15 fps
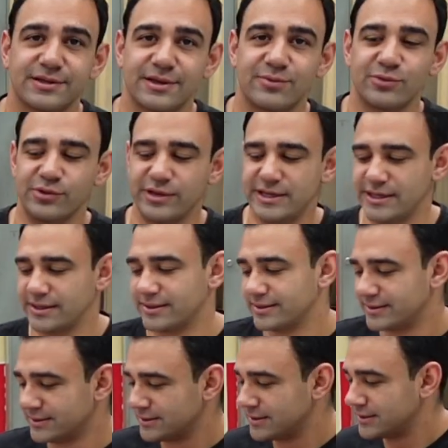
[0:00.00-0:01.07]
that we'll need.
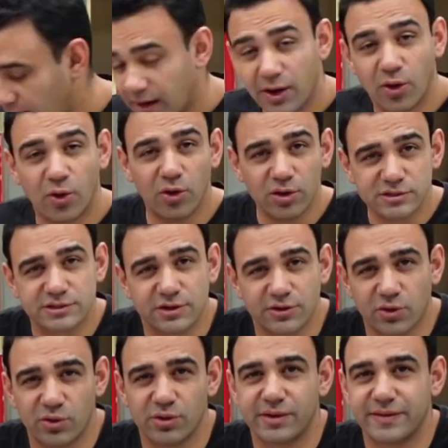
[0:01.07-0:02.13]
I also
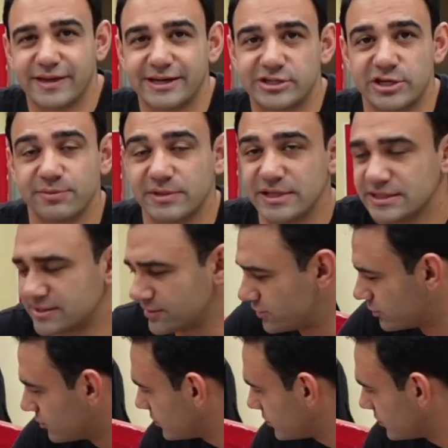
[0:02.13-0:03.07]
ordered their chipped ECU,